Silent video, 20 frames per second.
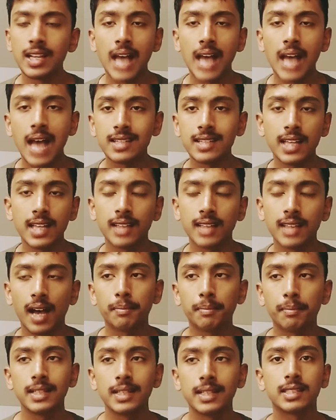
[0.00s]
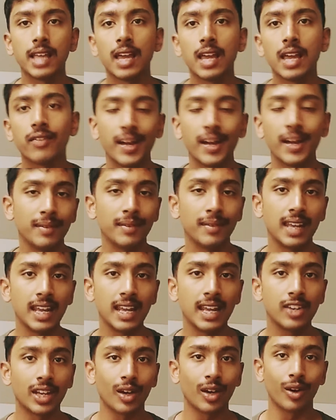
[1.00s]
As an example, say if I'm
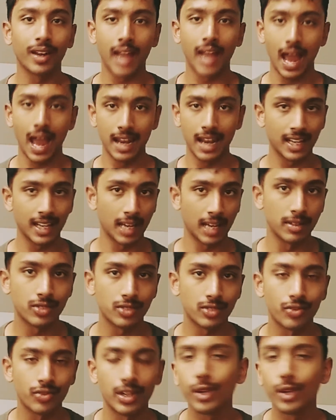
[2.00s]
teaching organic chemistry,